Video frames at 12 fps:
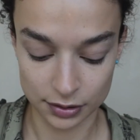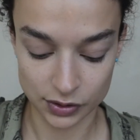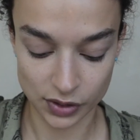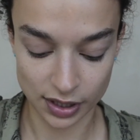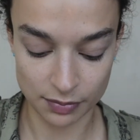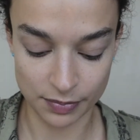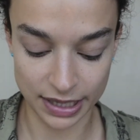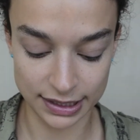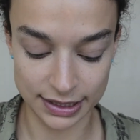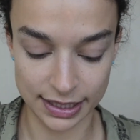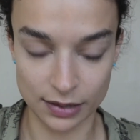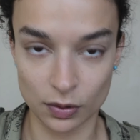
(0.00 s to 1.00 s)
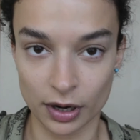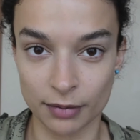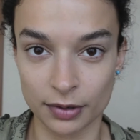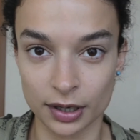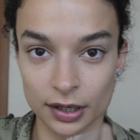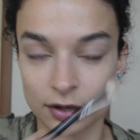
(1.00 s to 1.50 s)
so I can better see where I'm
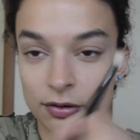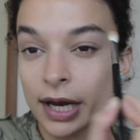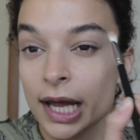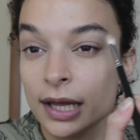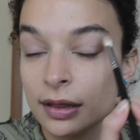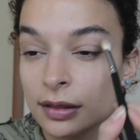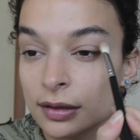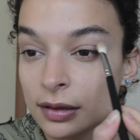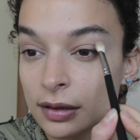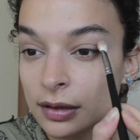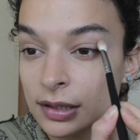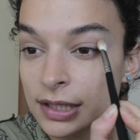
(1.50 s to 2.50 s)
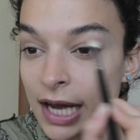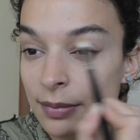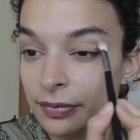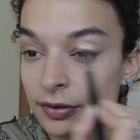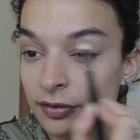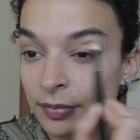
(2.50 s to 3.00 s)
going to create the
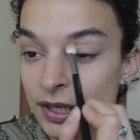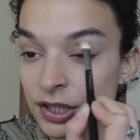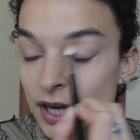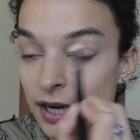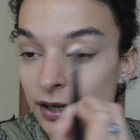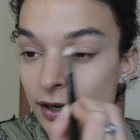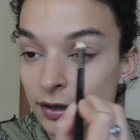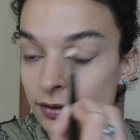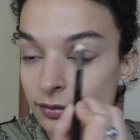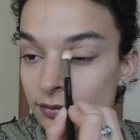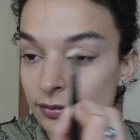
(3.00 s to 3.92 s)
depth of my shadow.